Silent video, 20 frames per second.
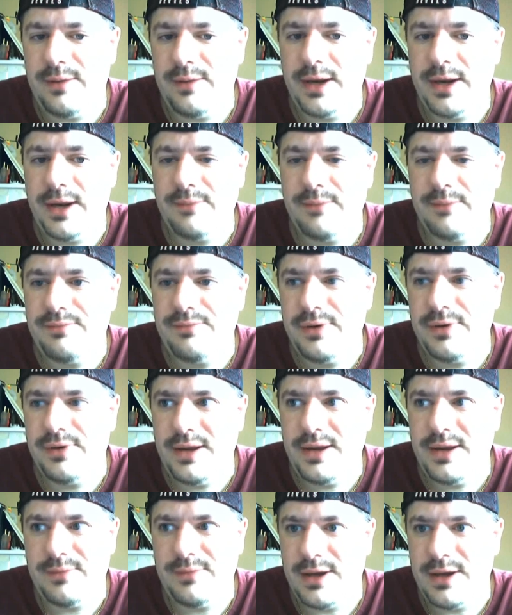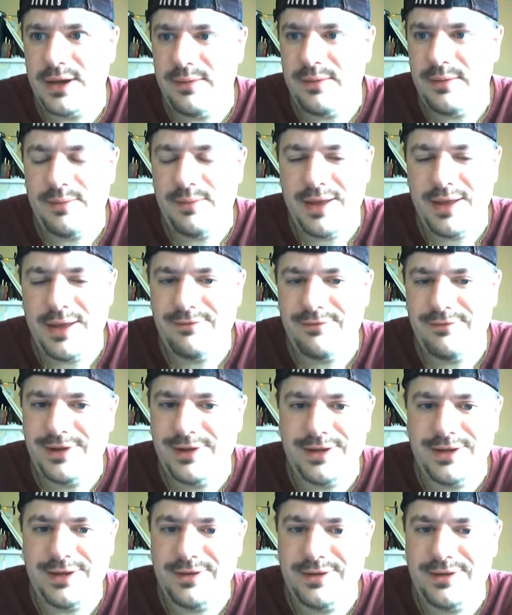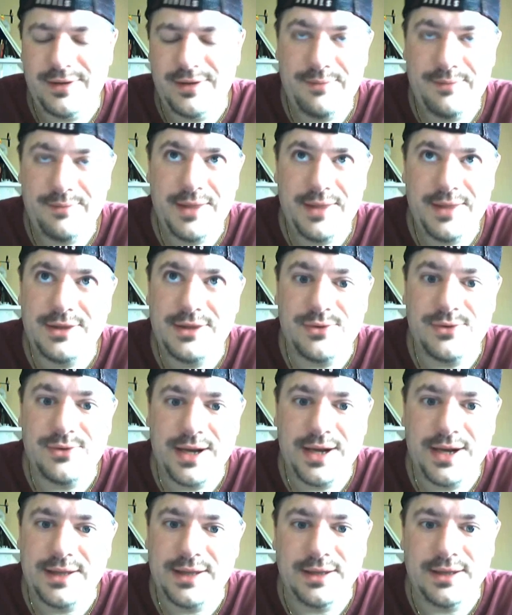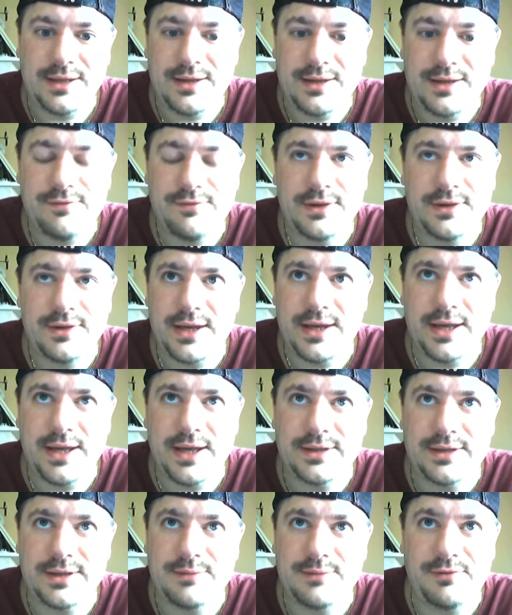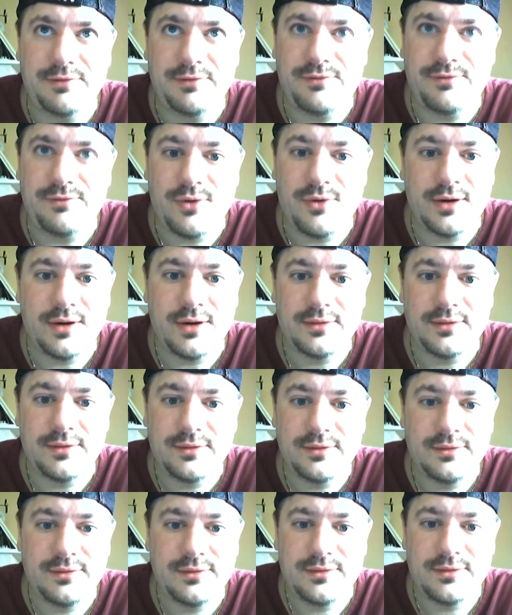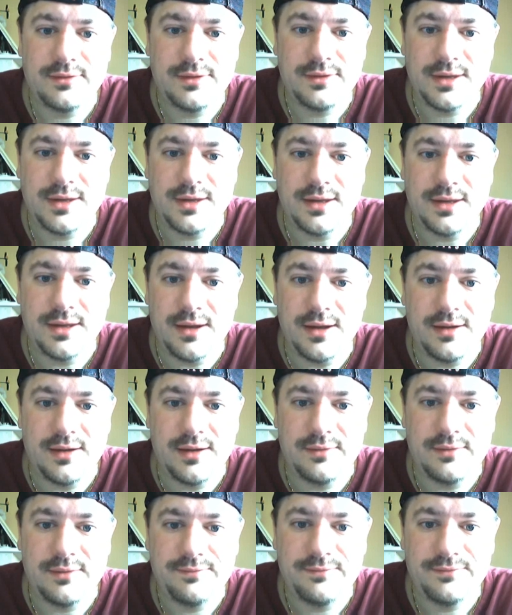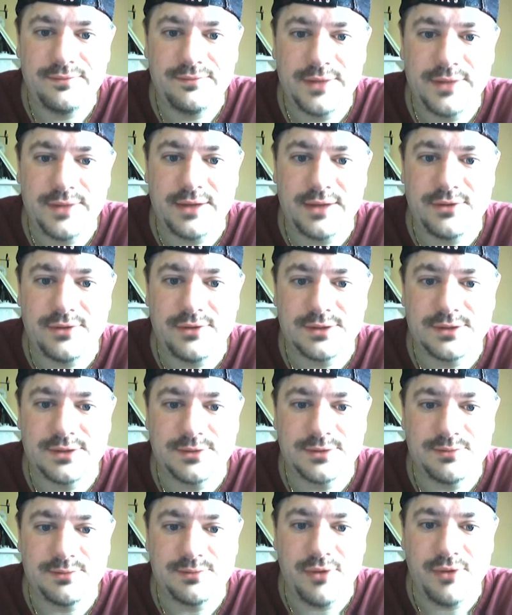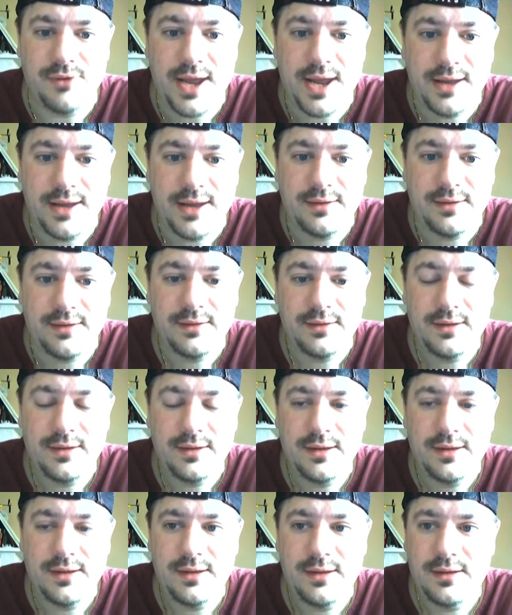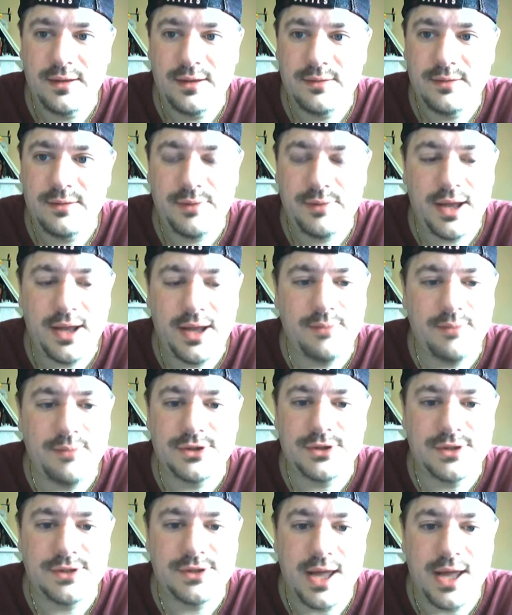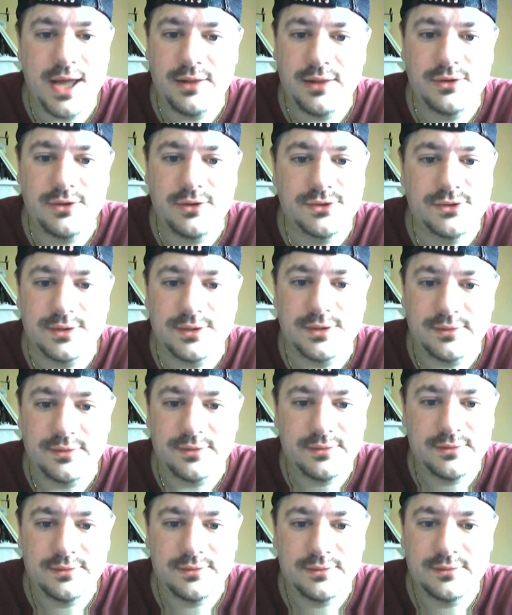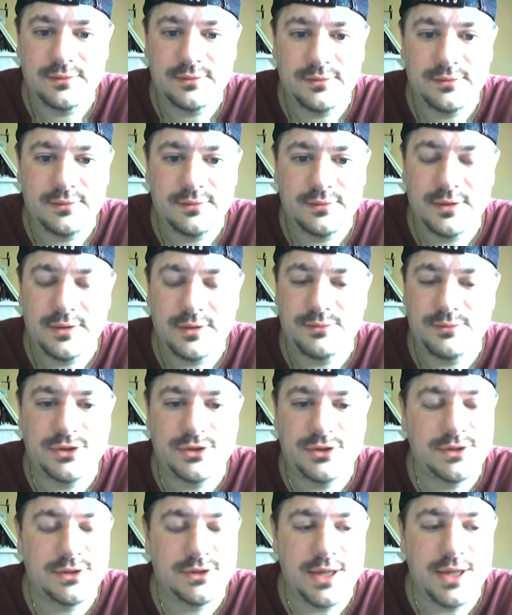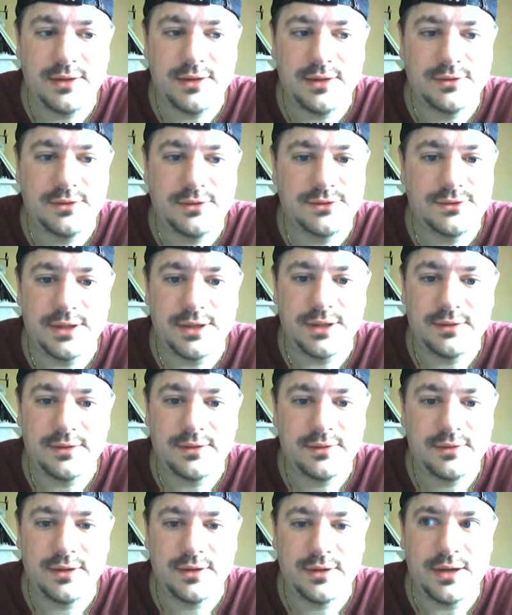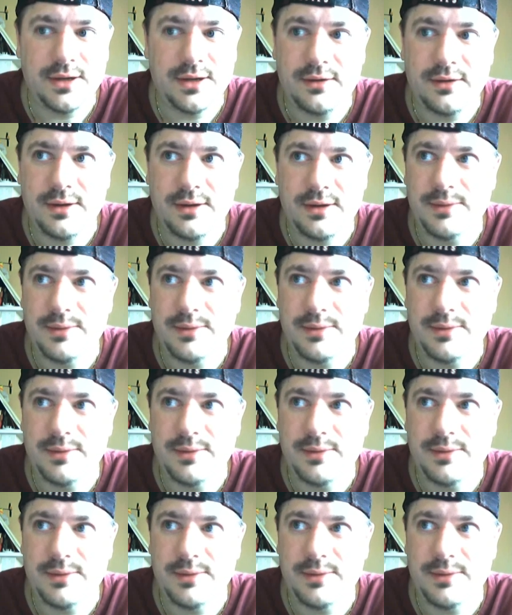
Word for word: I mean, I'm pretty much, I'm not really, I'm not doing anything different than I did before the, uh, that Christmas break. But I'm just not losing. I'm just not losing, you know?